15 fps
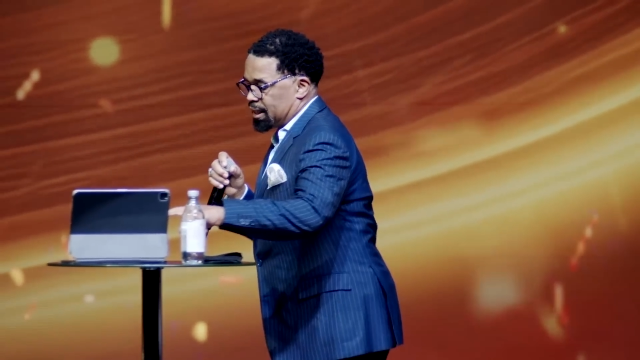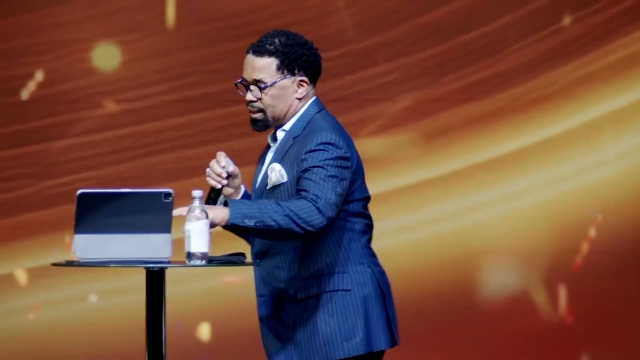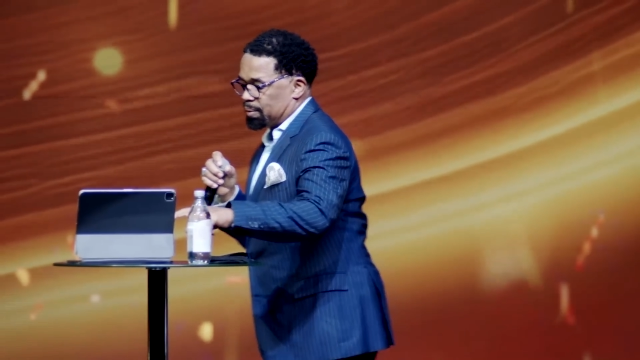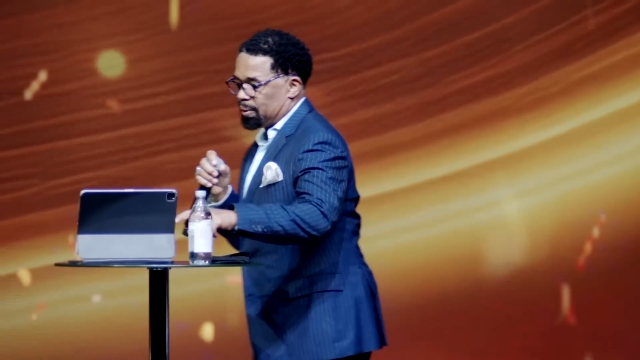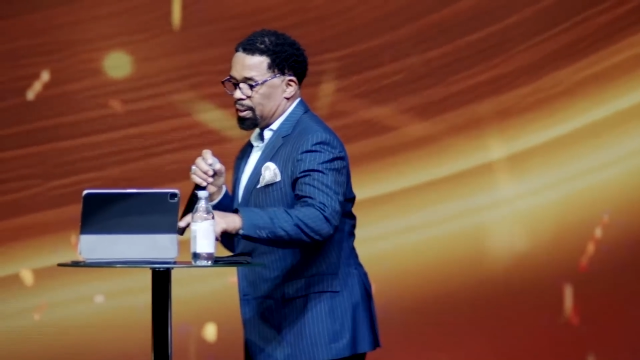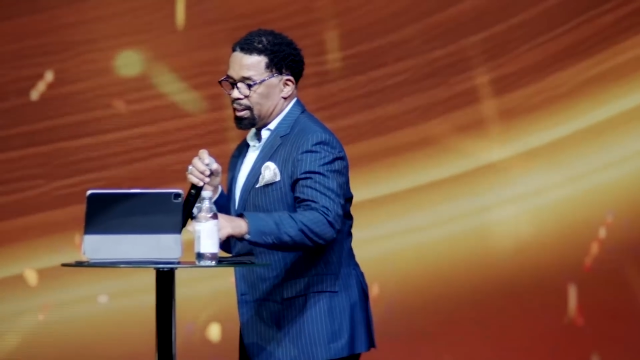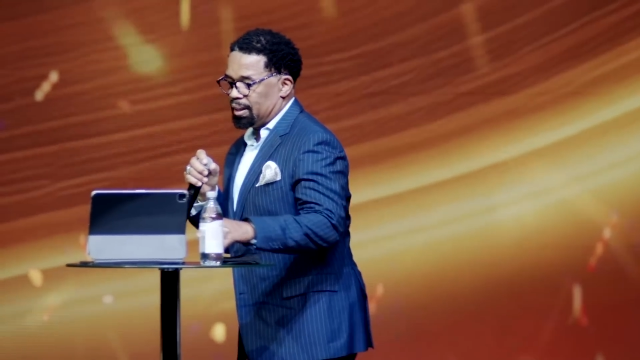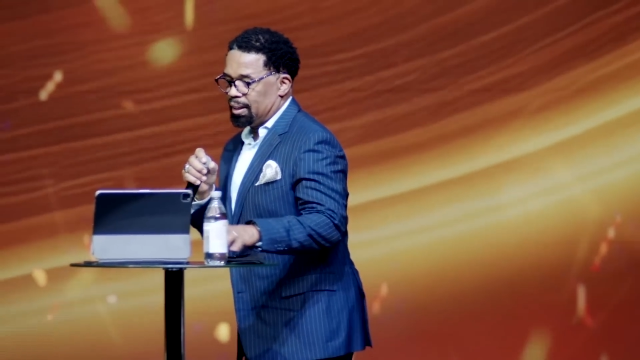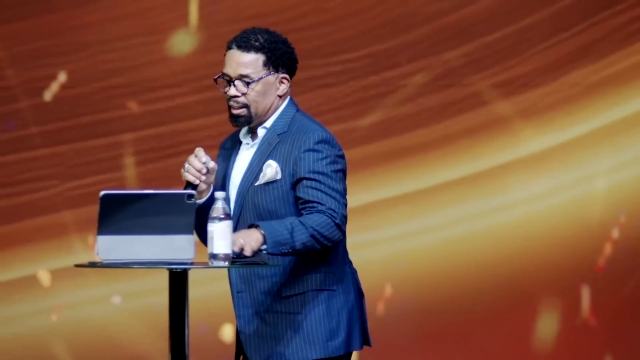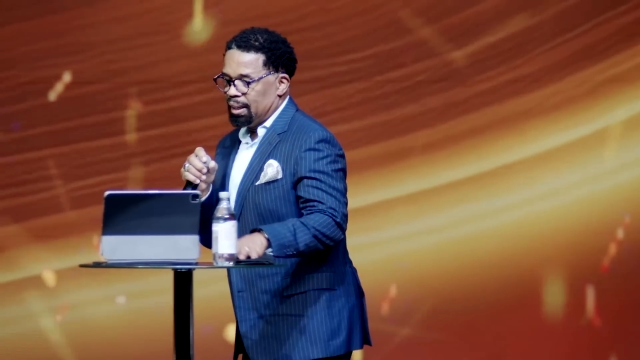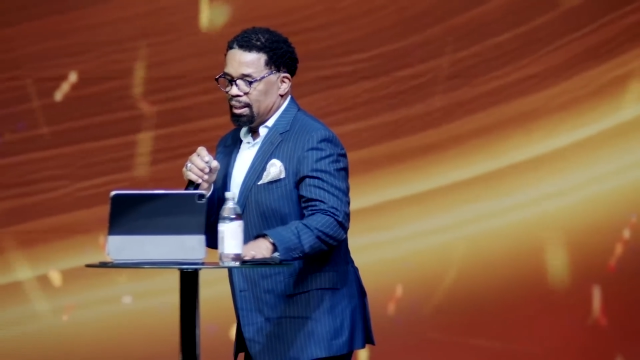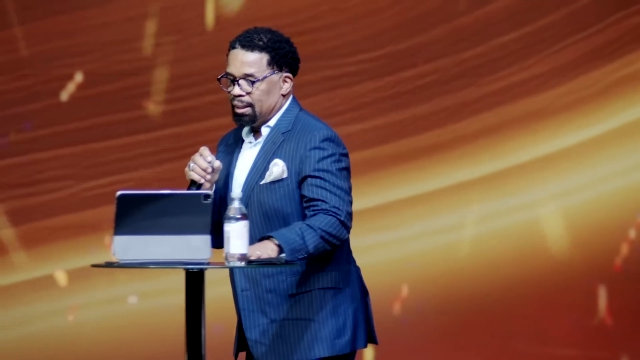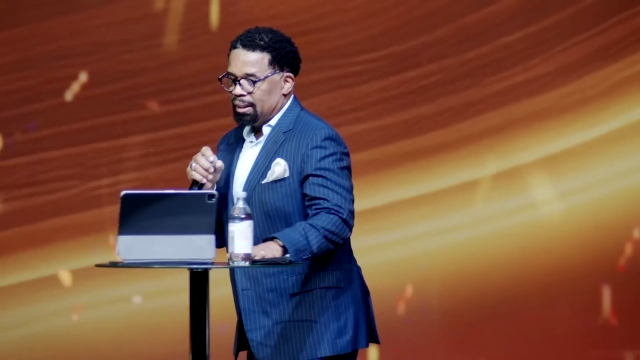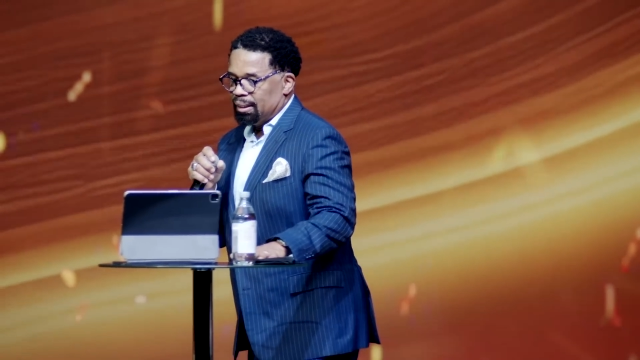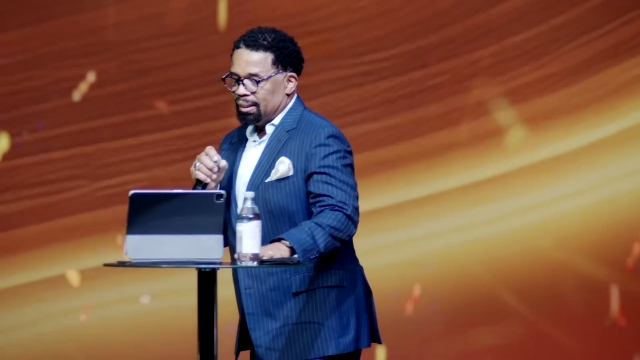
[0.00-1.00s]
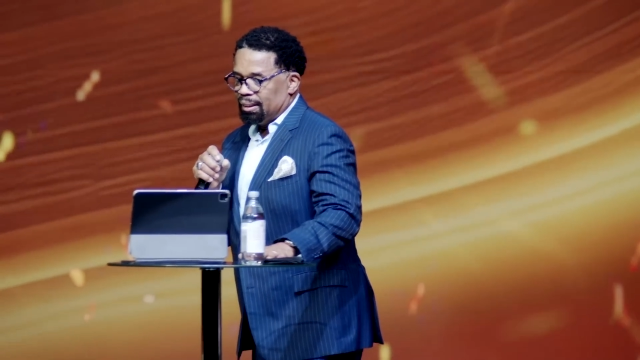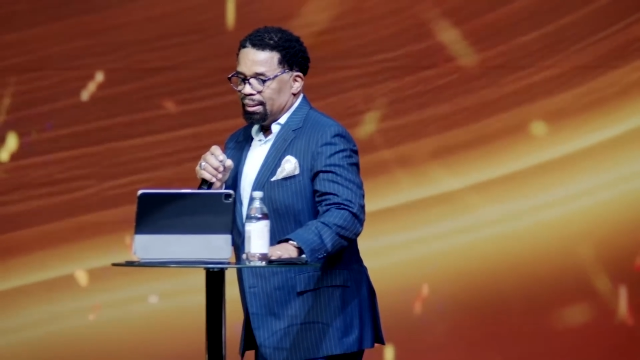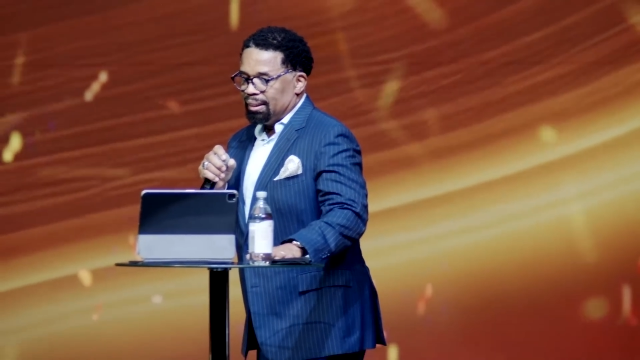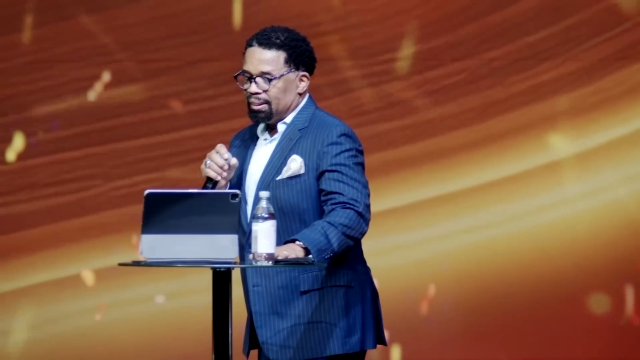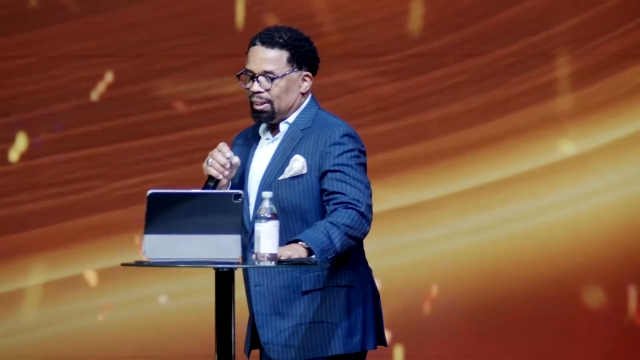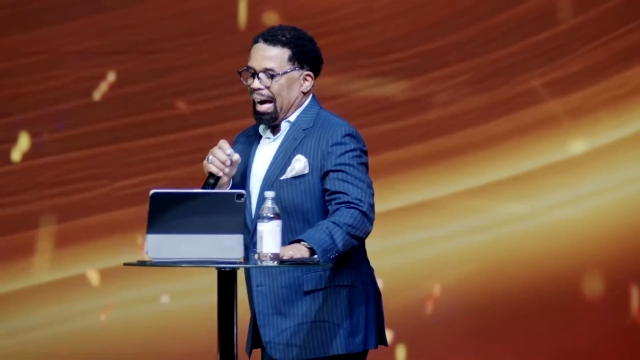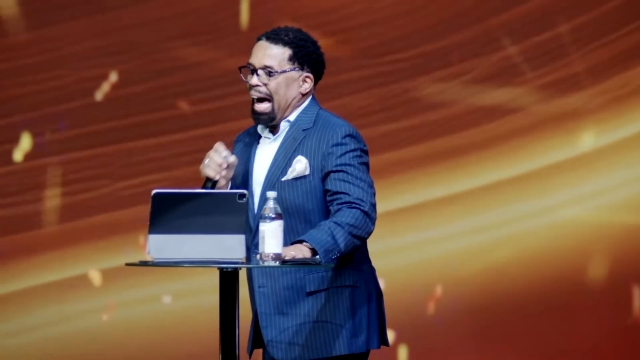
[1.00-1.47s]
I just want to,
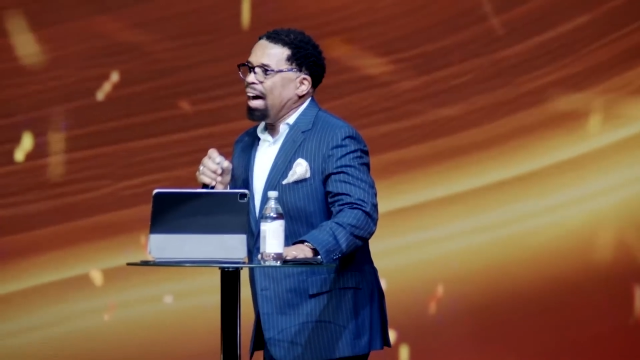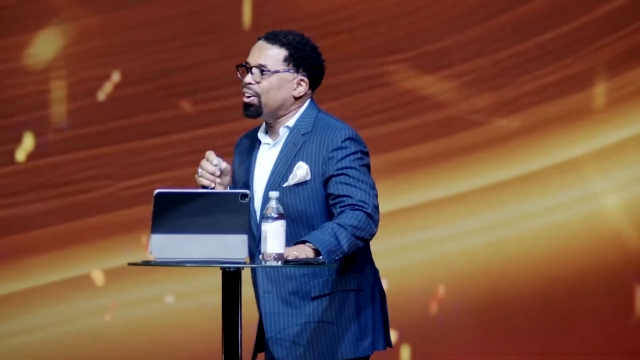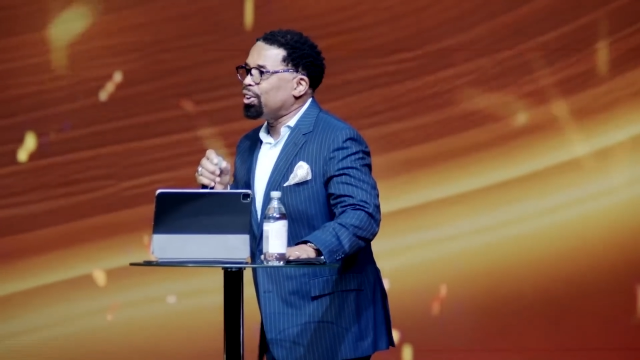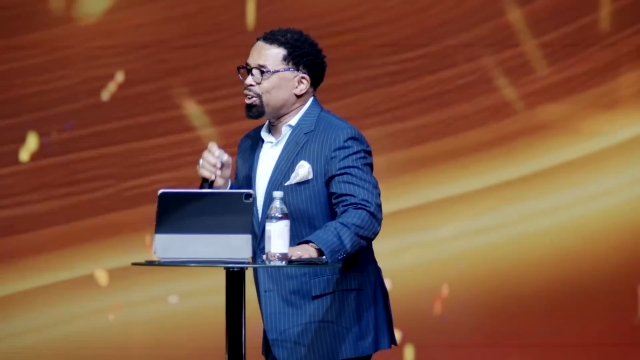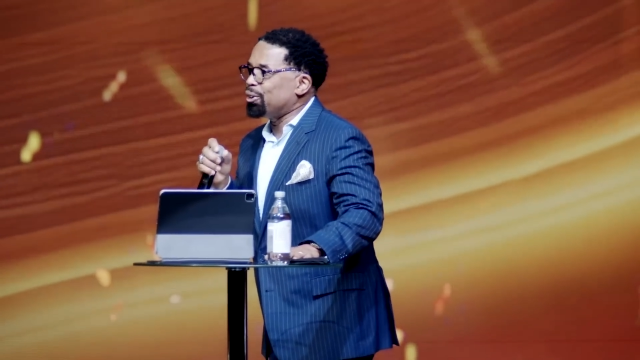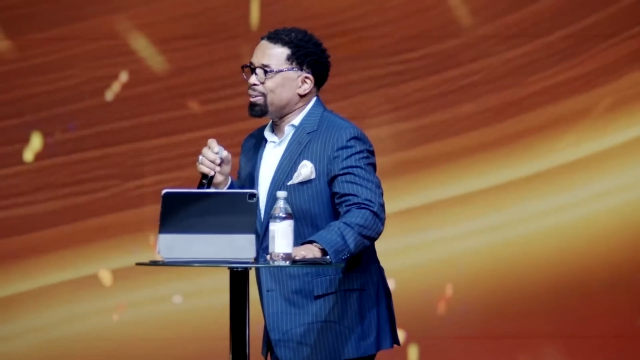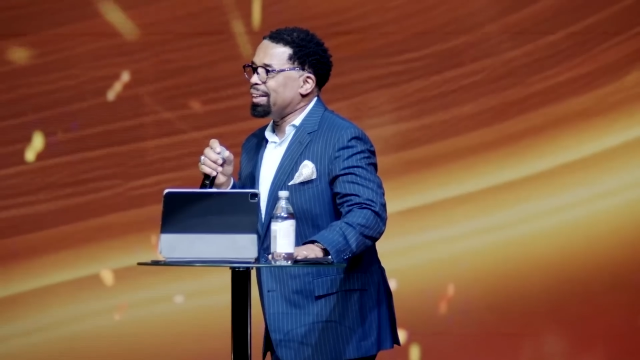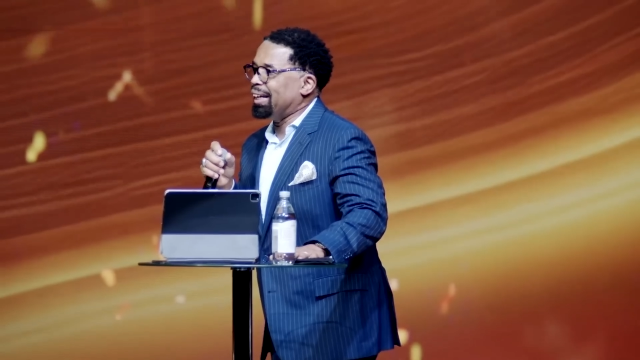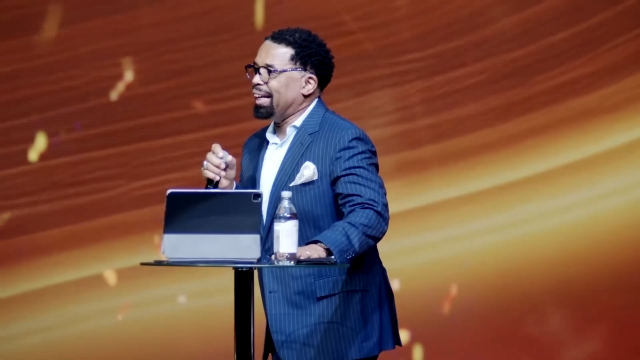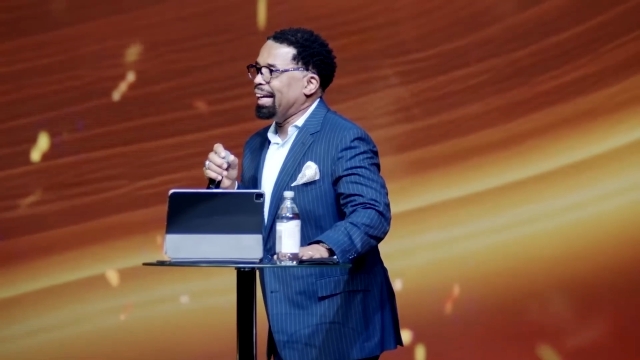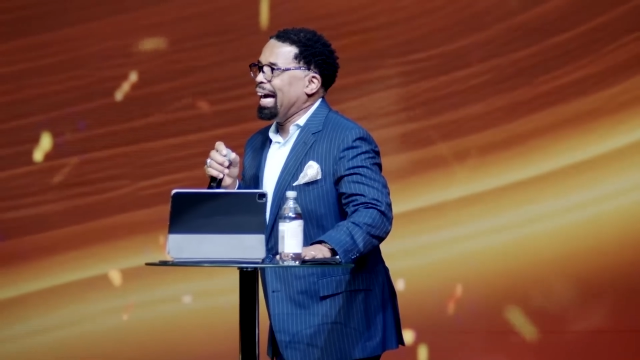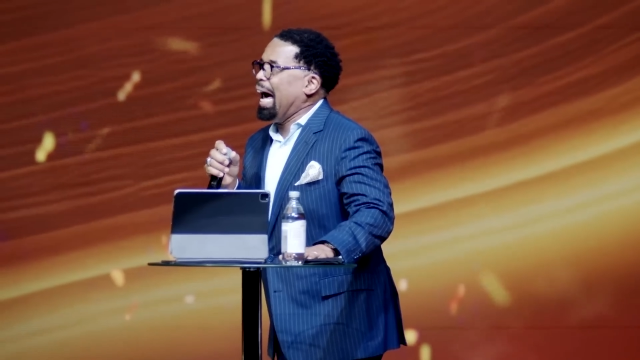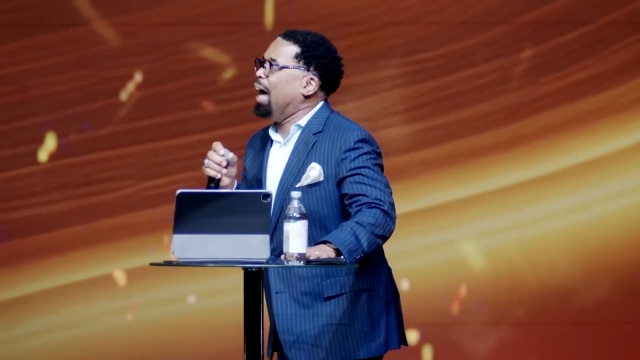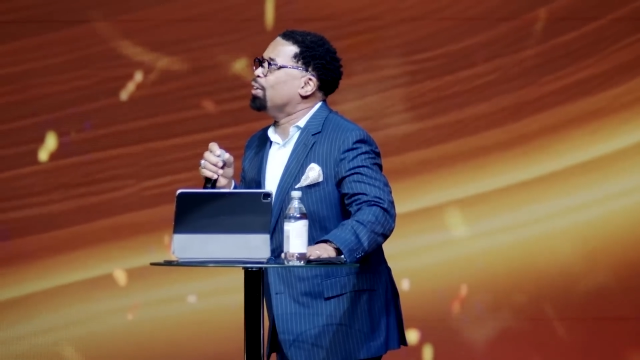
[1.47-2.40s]
so how do you delay?